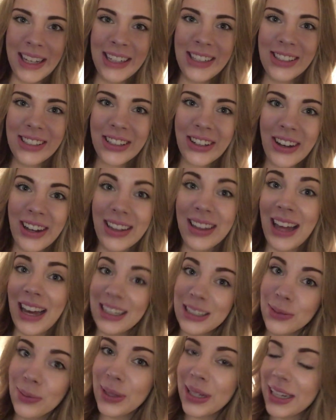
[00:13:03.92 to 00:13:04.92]
he just got
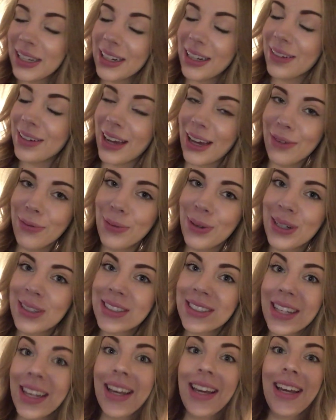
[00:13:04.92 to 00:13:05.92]
last weekend at
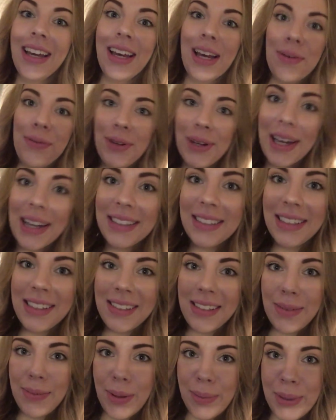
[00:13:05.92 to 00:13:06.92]
Knifeworks. If you guys
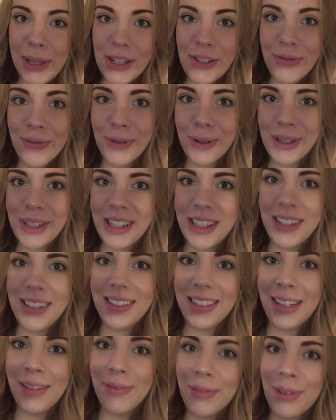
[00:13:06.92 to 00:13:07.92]
didn't see my Pigeon Forge
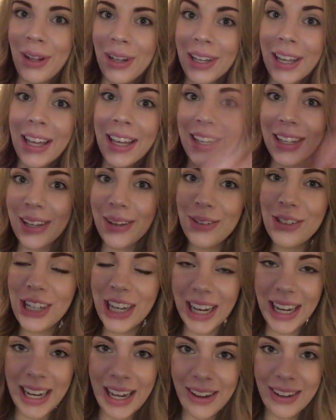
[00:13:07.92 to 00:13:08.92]
Tennessee vlog, go
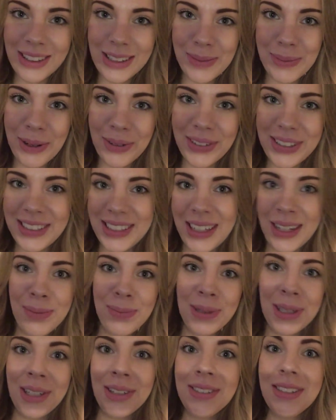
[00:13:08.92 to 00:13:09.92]
check it out. It's on my recent
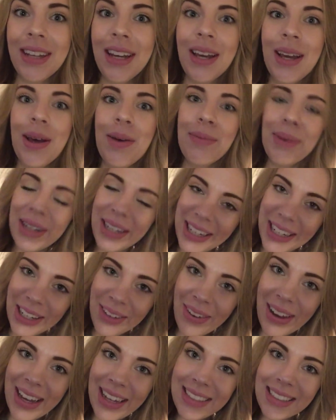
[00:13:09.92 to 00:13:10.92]
uploads. But
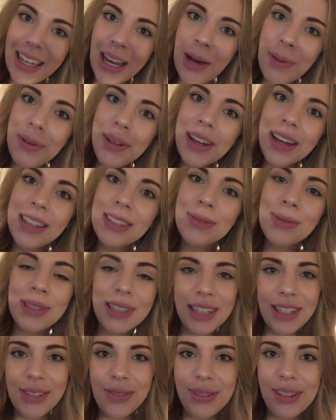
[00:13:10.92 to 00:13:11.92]
anyways, I hope you guys
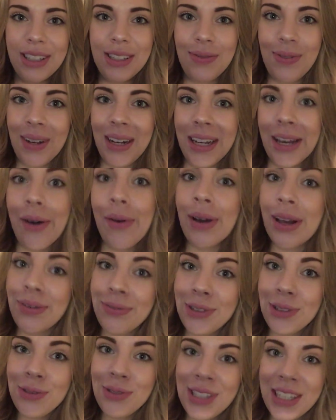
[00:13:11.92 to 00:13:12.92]
really enjoyed this video.
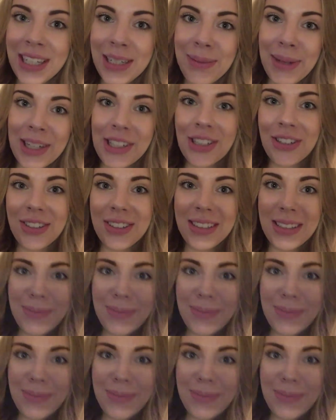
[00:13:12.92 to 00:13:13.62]
If you did, make sure to